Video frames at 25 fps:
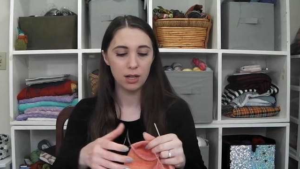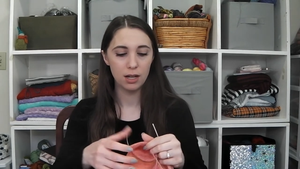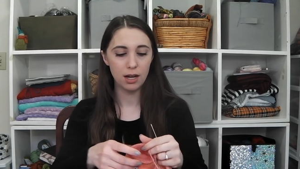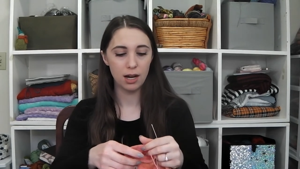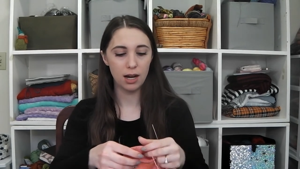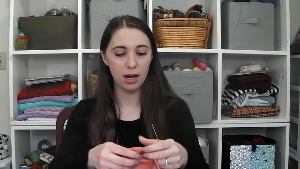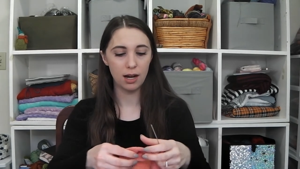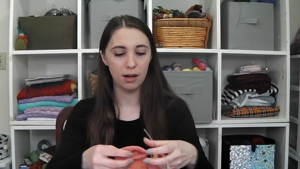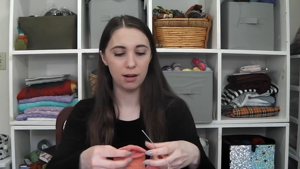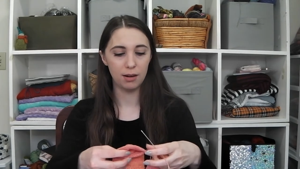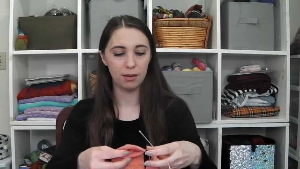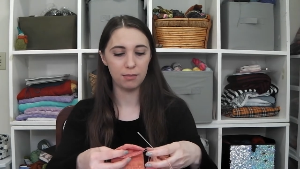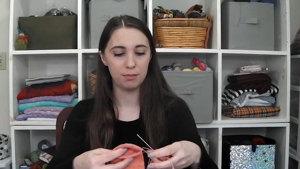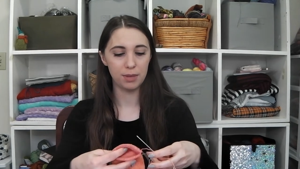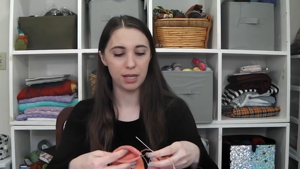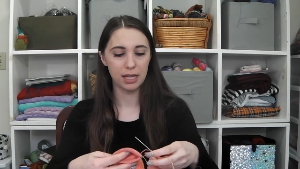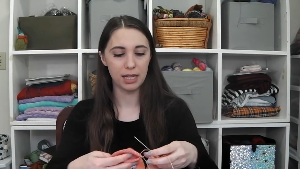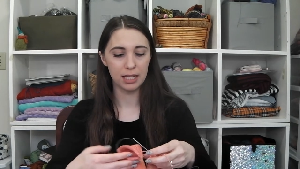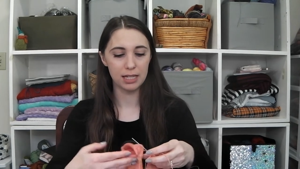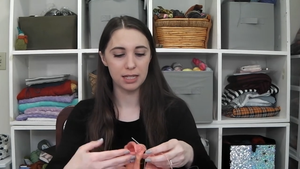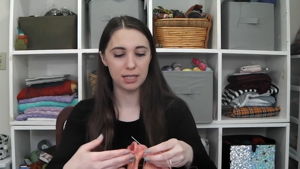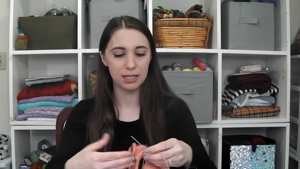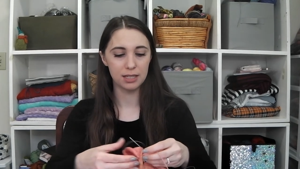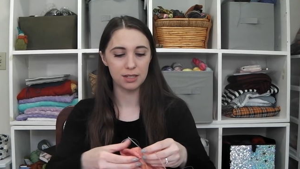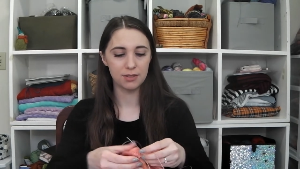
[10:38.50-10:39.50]
um,
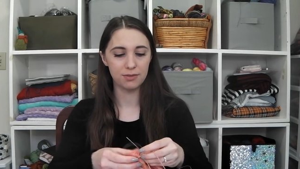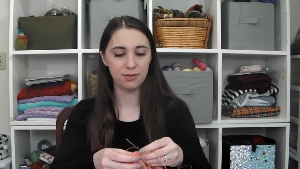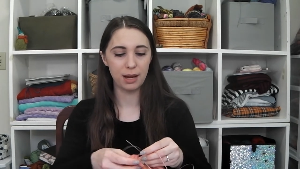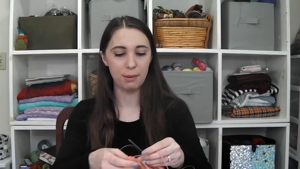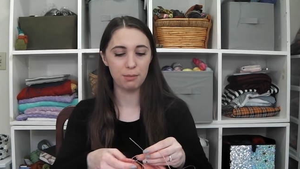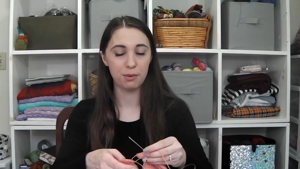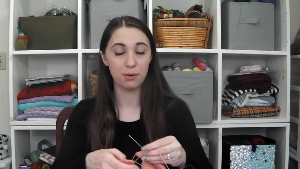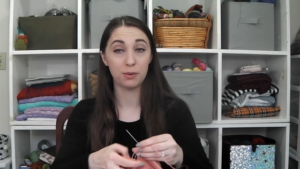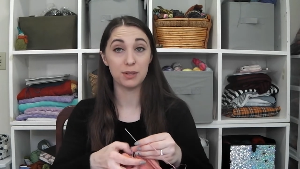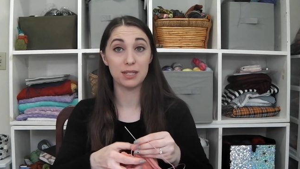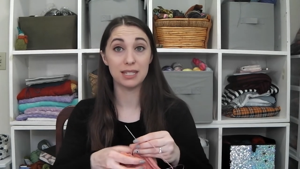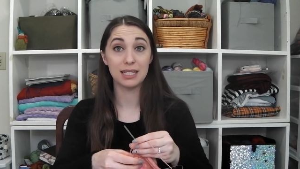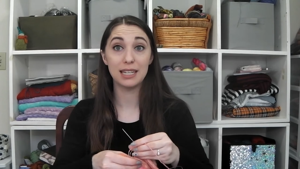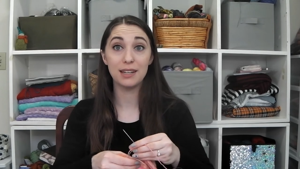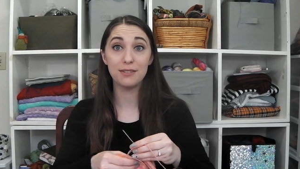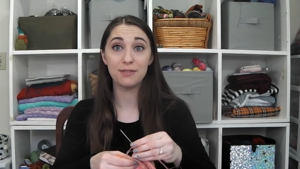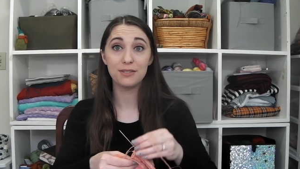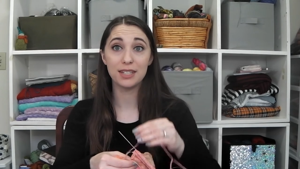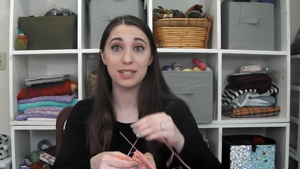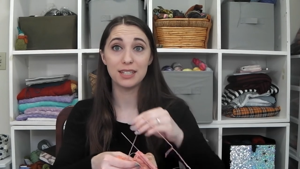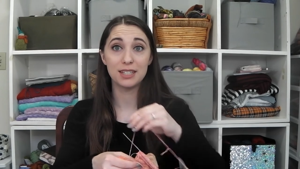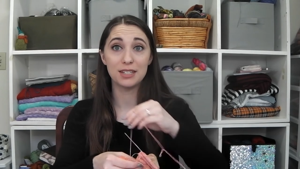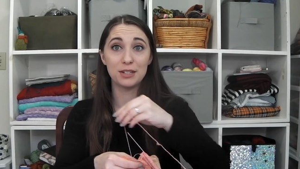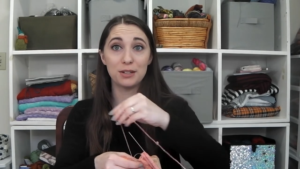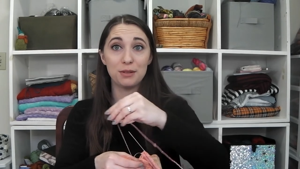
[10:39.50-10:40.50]
because this fiber was
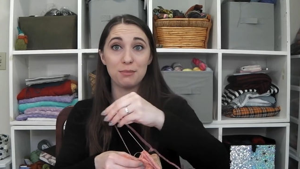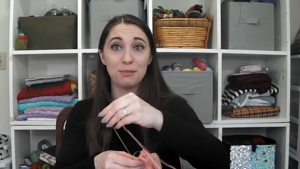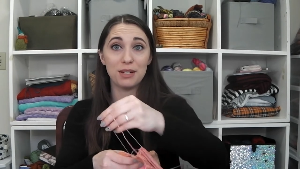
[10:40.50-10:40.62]
gifted to